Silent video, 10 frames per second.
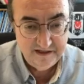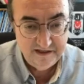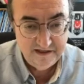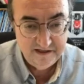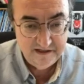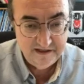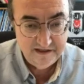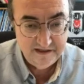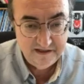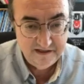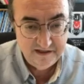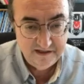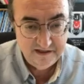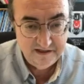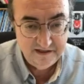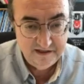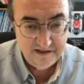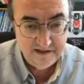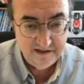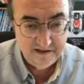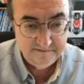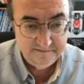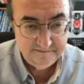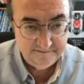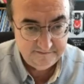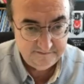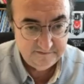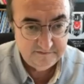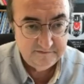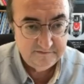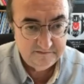(silent)